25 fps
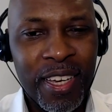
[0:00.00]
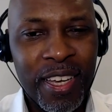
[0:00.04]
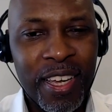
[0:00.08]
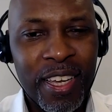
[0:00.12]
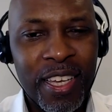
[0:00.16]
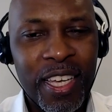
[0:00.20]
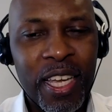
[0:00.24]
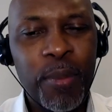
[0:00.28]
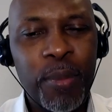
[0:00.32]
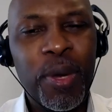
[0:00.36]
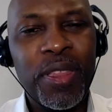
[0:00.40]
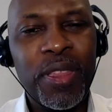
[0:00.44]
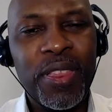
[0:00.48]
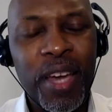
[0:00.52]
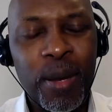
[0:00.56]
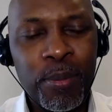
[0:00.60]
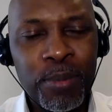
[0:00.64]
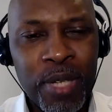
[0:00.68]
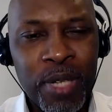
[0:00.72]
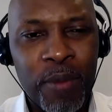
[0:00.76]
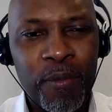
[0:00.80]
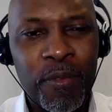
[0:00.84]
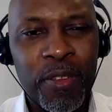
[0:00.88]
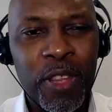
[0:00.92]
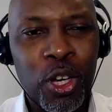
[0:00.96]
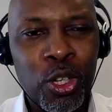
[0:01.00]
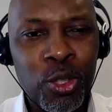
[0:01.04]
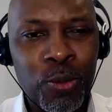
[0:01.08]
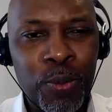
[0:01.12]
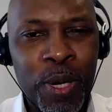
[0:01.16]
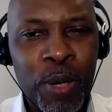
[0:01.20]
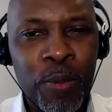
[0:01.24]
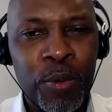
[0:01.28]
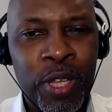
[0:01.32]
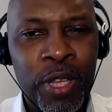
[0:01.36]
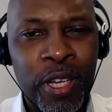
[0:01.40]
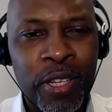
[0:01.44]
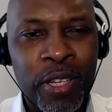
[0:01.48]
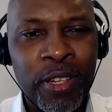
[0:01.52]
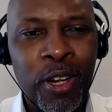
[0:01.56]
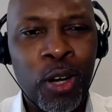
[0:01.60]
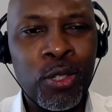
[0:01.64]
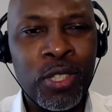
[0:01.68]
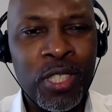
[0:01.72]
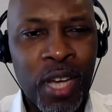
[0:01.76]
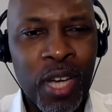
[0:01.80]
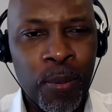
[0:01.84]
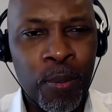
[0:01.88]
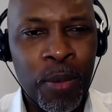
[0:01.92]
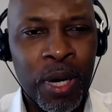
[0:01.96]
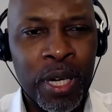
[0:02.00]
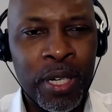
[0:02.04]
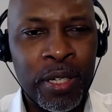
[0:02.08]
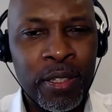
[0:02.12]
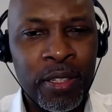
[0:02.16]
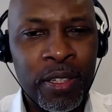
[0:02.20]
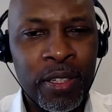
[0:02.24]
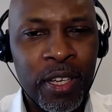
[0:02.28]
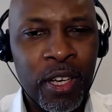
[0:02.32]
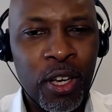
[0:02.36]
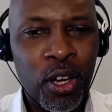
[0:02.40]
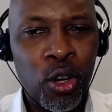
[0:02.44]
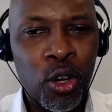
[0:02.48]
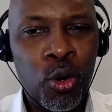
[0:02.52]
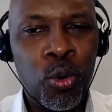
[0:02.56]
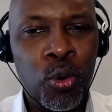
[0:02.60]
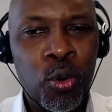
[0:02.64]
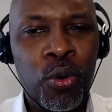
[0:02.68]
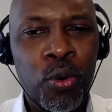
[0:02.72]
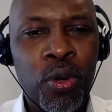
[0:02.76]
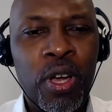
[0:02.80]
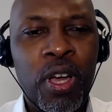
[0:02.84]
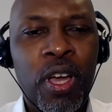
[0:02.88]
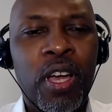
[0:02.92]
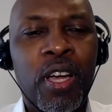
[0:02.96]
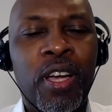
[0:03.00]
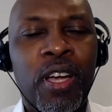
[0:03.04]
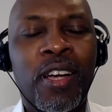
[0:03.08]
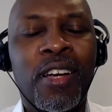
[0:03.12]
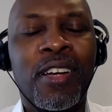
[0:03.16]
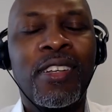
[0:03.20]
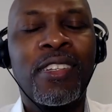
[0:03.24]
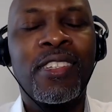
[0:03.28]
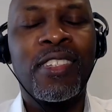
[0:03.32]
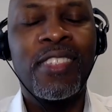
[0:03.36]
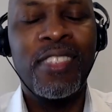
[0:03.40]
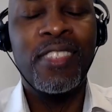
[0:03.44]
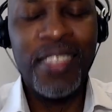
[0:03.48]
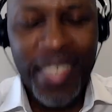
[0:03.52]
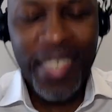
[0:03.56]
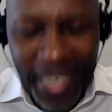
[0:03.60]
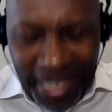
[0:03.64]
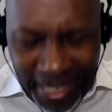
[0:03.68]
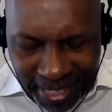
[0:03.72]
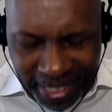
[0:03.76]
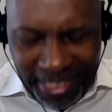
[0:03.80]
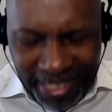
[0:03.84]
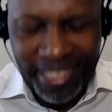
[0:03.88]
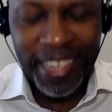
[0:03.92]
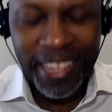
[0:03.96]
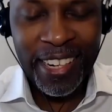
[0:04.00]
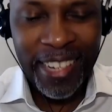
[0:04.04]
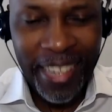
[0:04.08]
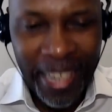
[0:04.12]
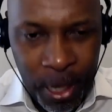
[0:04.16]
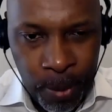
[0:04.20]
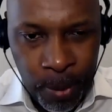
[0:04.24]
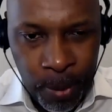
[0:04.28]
Give me a thumbs up for those people that know someone who consistently